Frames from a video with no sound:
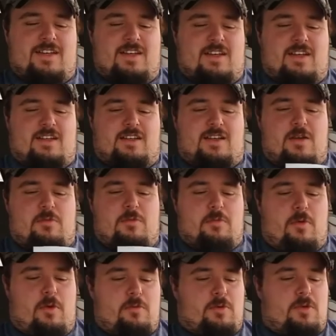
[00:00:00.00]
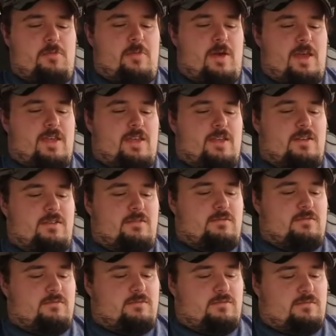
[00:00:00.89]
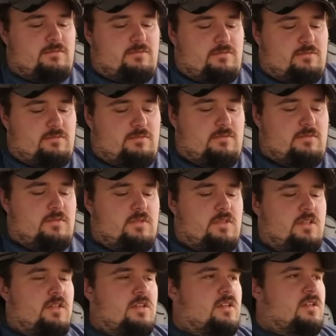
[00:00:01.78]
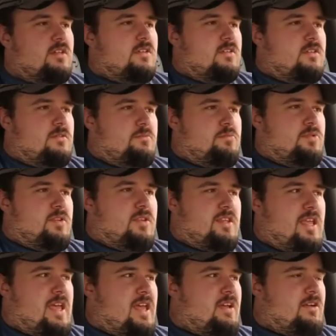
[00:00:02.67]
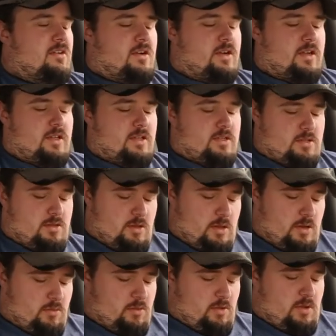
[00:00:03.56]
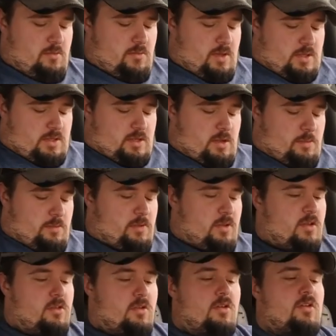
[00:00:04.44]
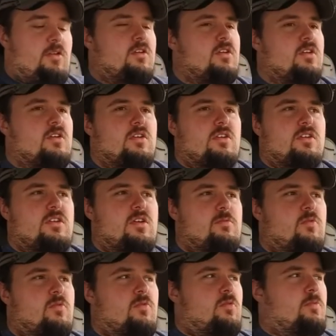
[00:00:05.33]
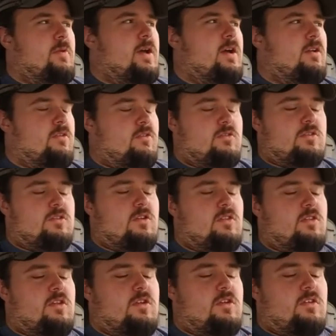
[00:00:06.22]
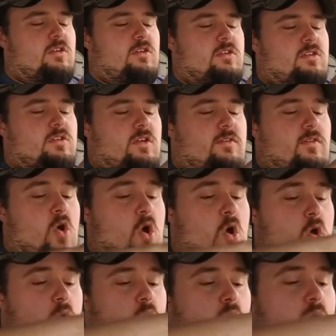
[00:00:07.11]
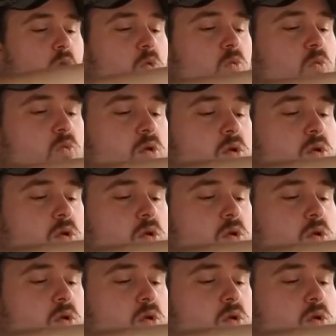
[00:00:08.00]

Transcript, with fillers: Uh, double barbecue bacon. Put the tag on it again so they don't get mixed up with other double quarter pounders and all that other good stuff. Whoa.